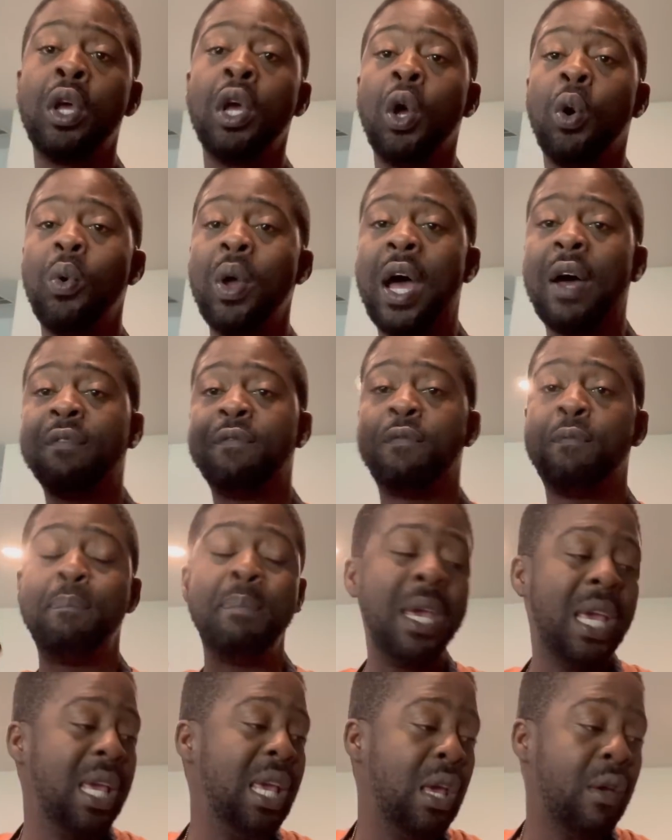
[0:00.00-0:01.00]
we have
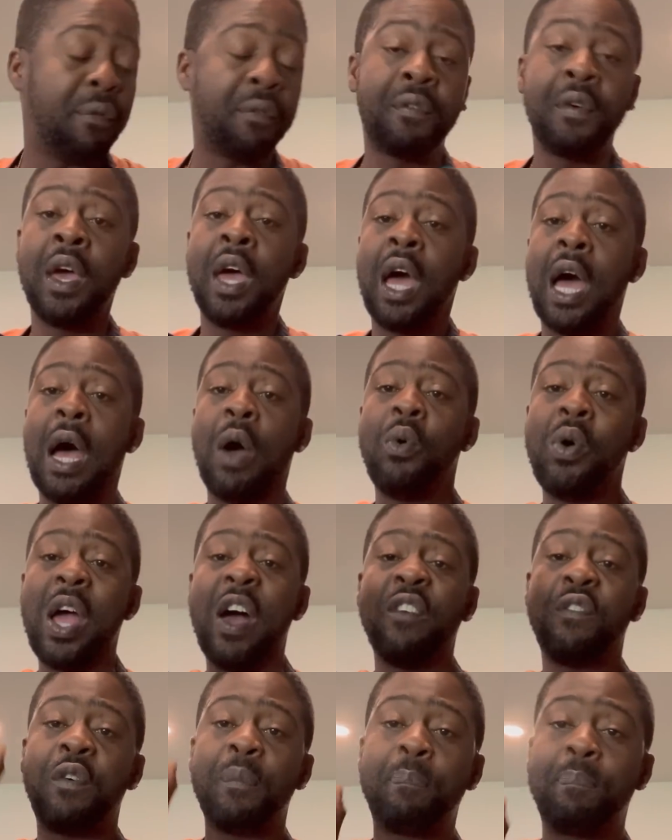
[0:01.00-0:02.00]
beef, and we have
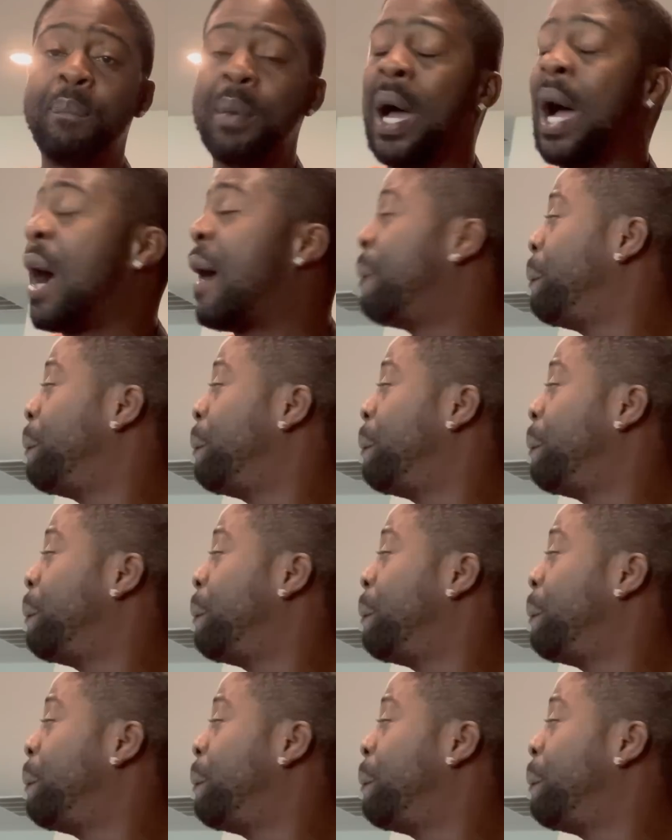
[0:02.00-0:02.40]
um,